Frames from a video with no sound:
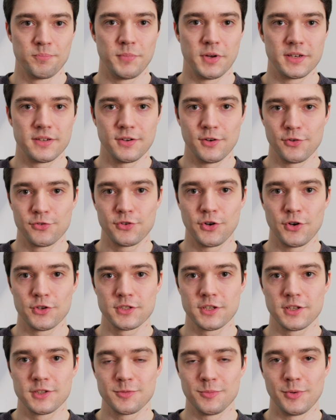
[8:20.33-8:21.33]
But of
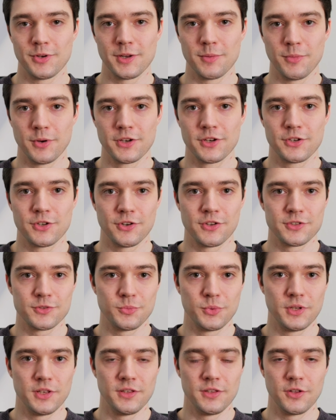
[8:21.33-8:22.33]
course, smaller monitors
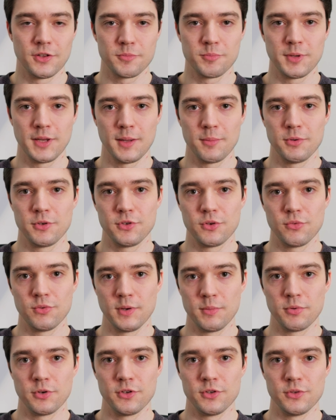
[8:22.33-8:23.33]
will not be able to
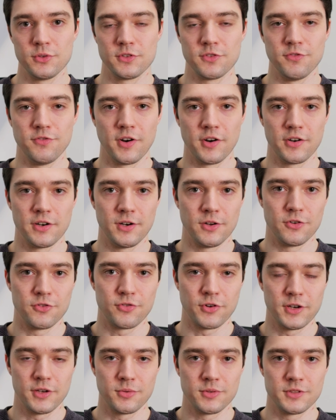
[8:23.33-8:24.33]
reproduce very low
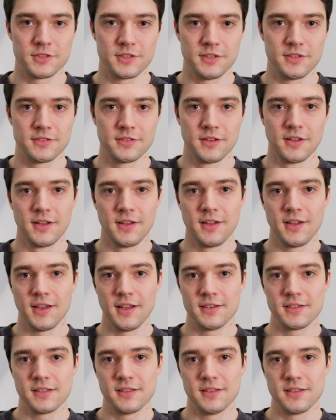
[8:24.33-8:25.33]
frequencies,
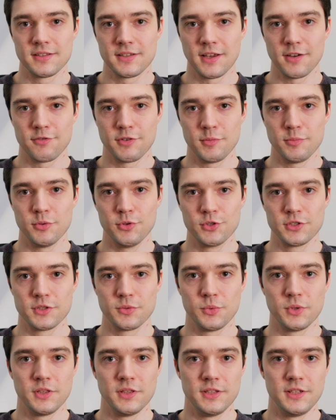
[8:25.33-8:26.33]
and this heavy boost
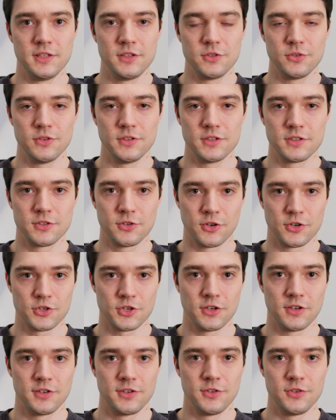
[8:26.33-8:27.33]
will lead to
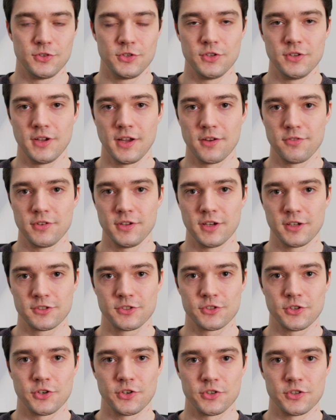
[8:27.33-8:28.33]
distortion due to heavy
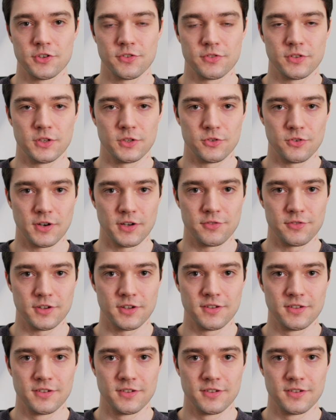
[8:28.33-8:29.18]
excursion of the driver.